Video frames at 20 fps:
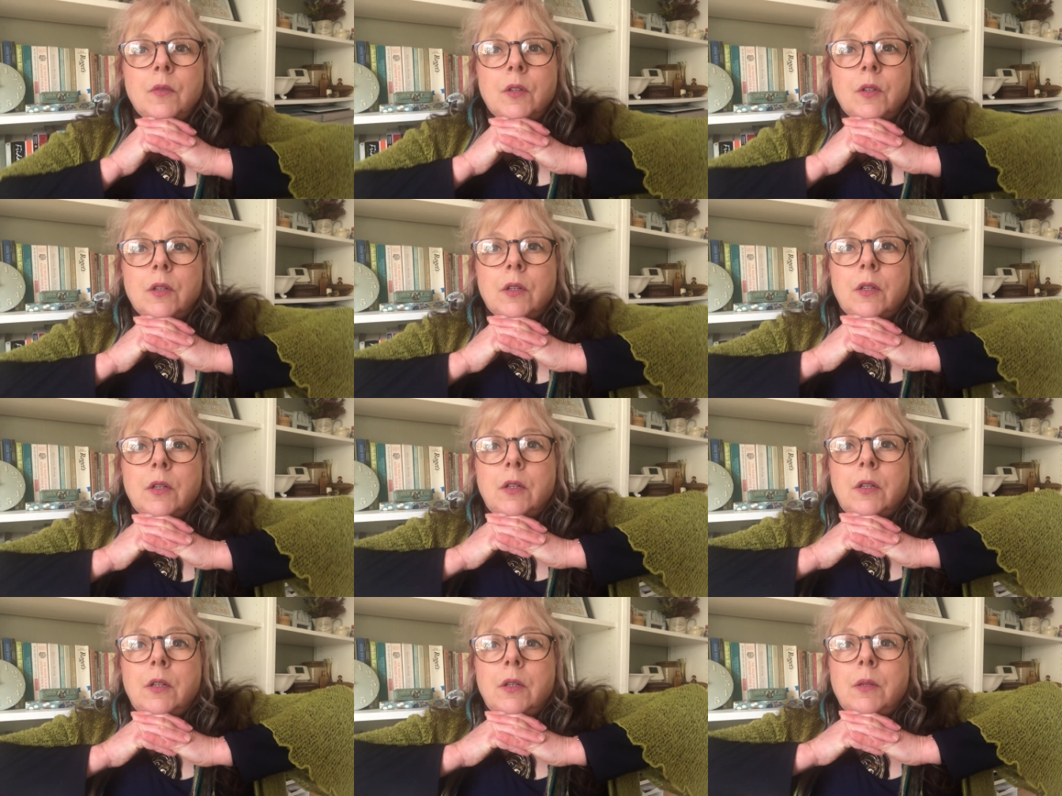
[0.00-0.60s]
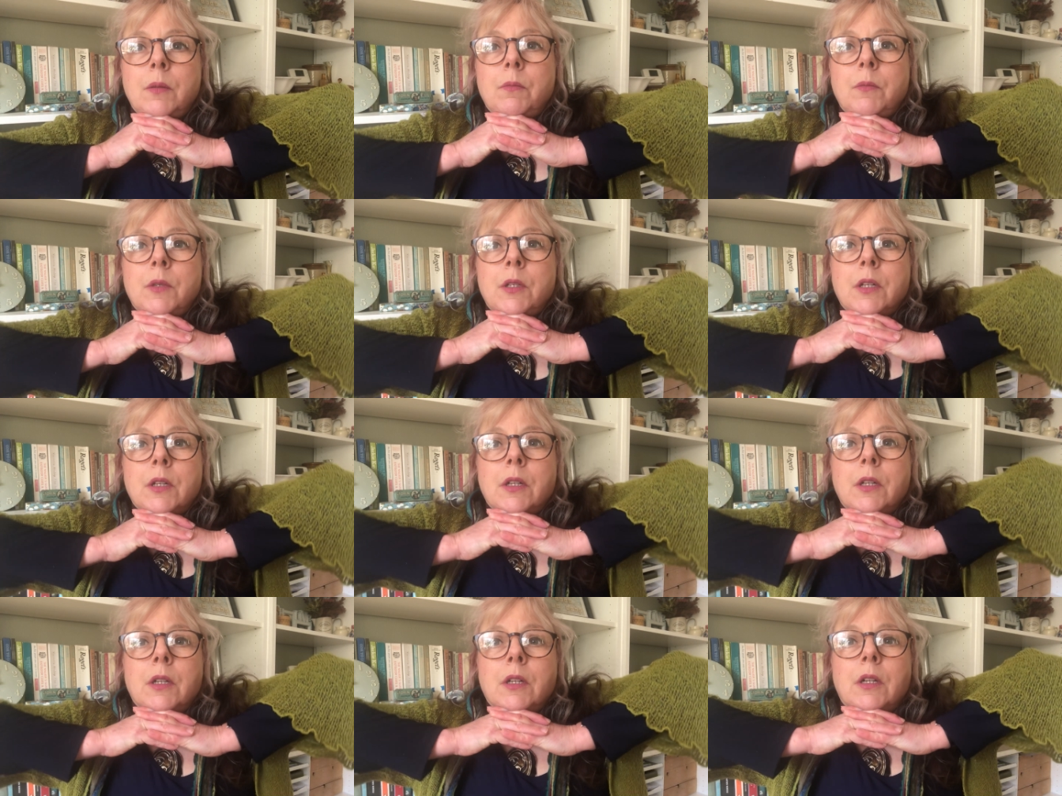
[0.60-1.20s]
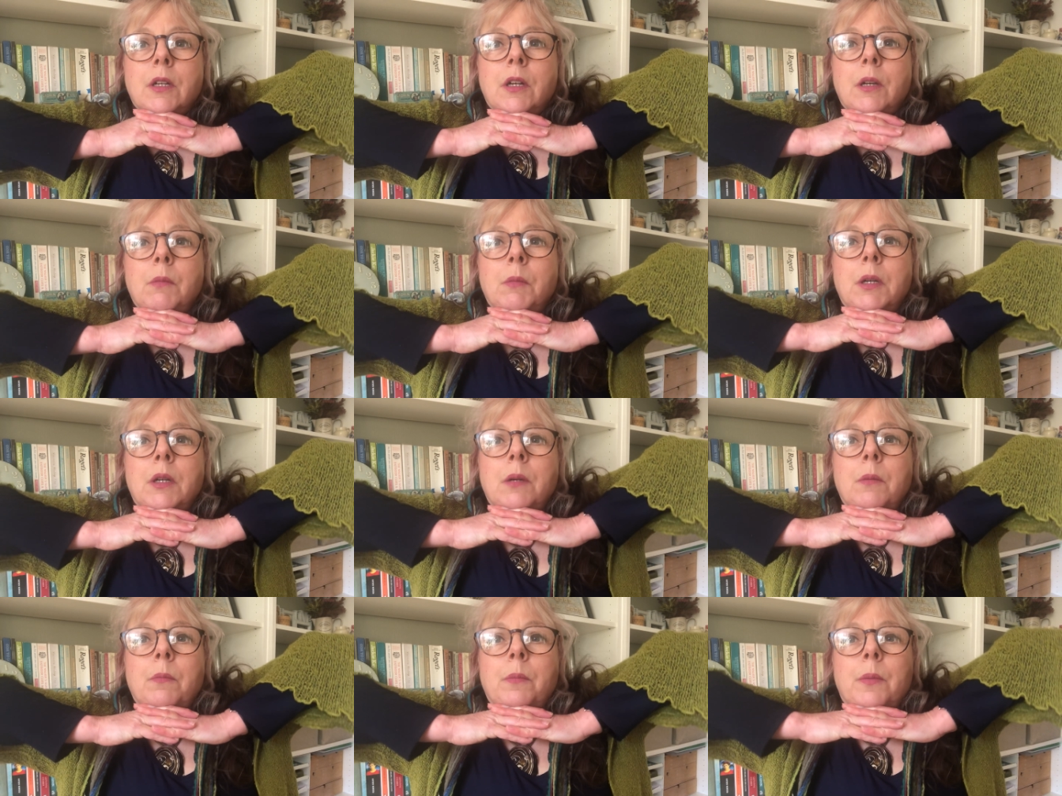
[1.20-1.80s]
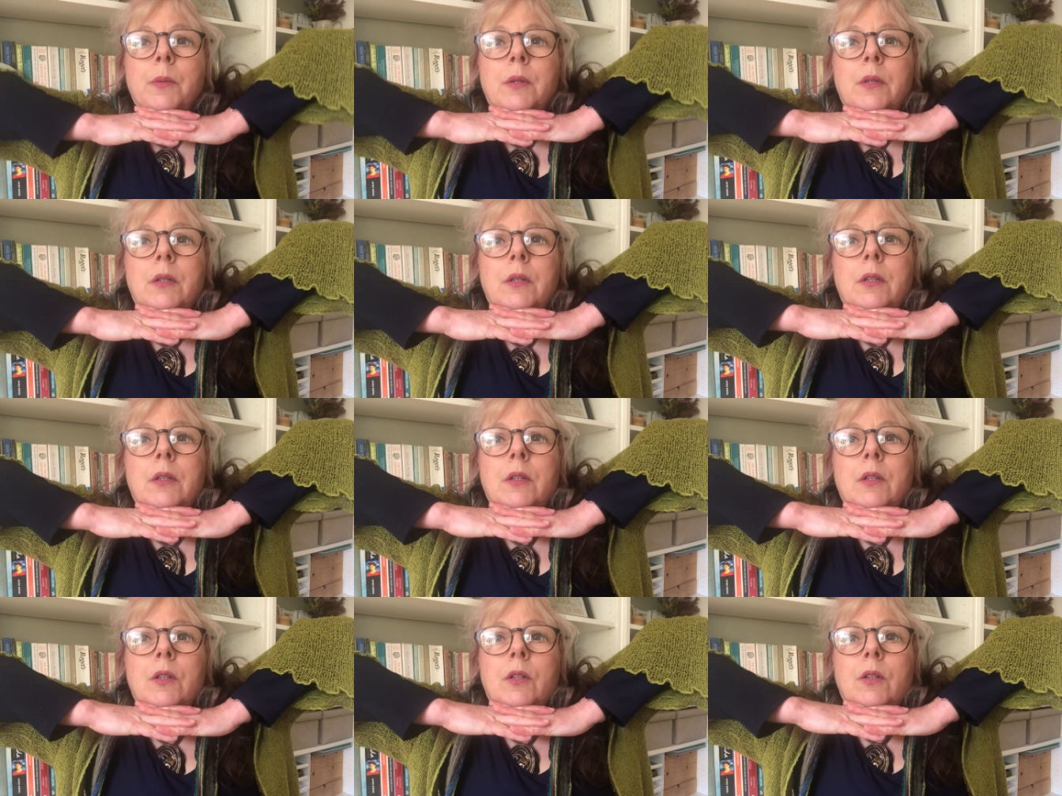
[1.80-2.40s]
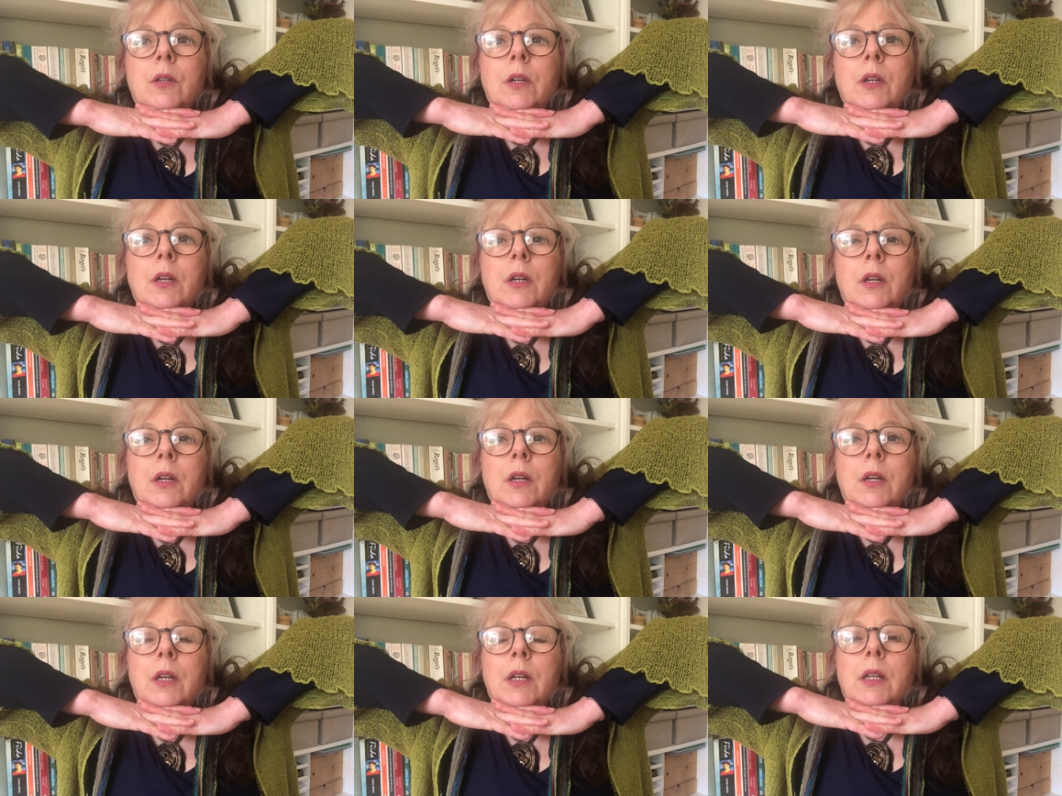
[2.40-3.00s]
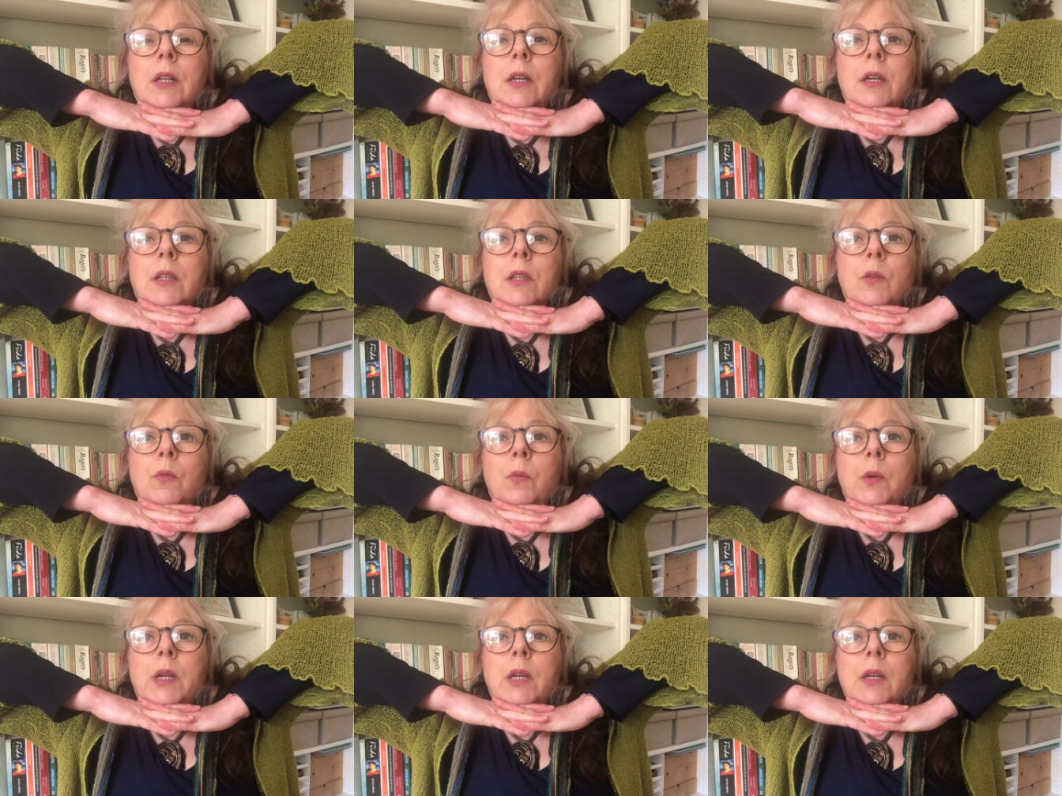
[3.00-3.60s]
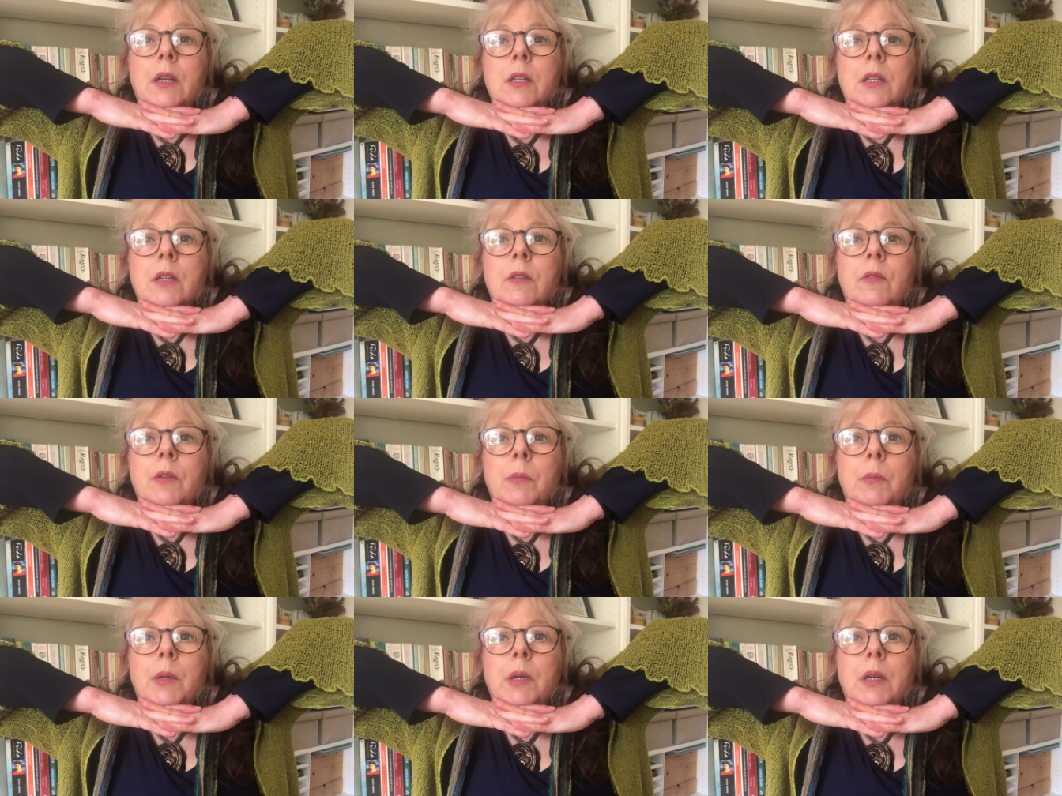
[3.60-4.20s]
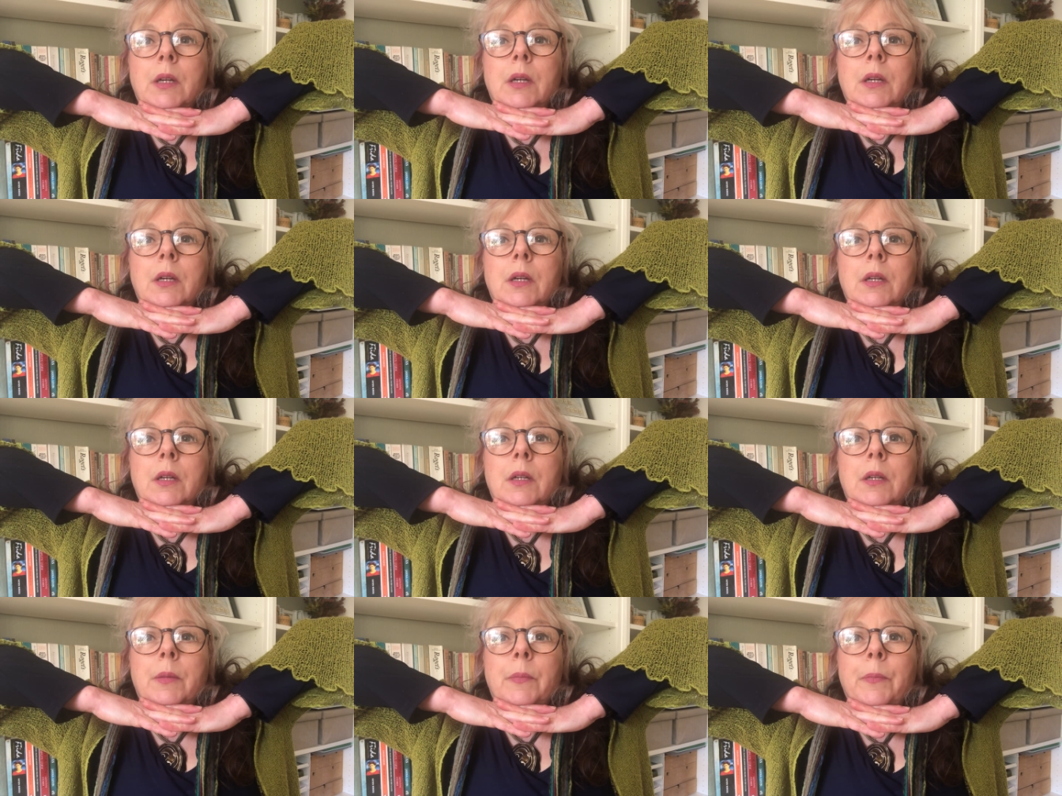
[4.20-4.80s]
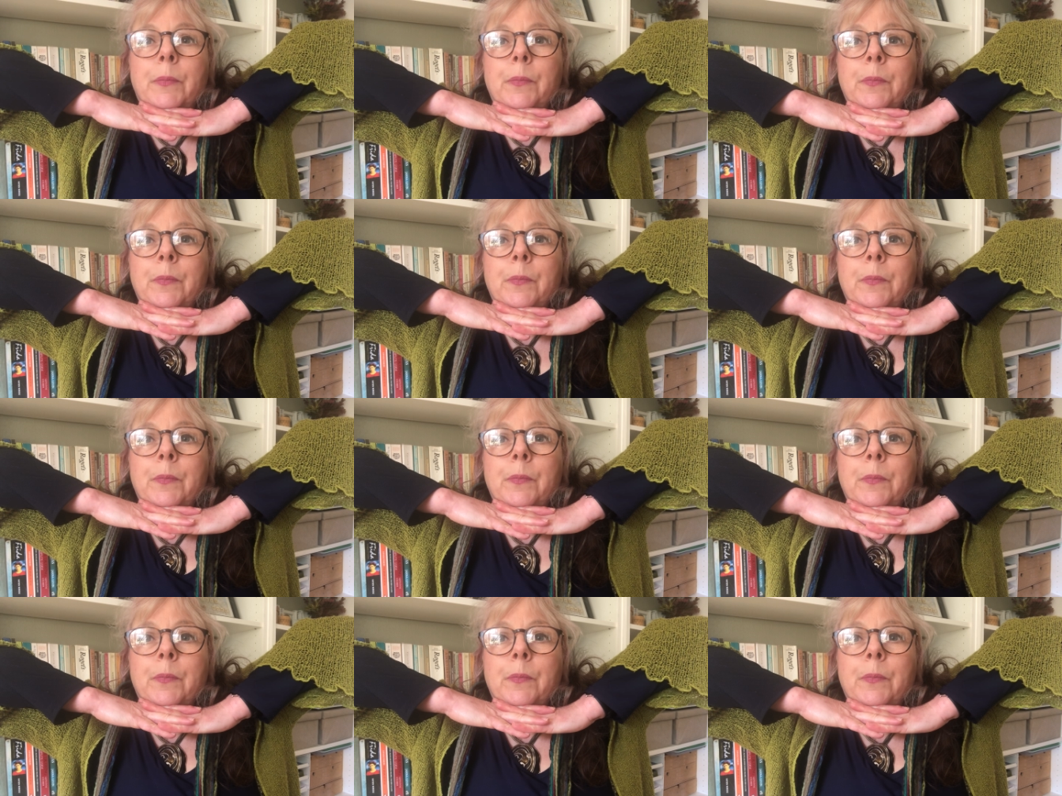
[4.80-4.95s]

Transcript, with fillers: your arms are going to come up quite high like the wings of a bird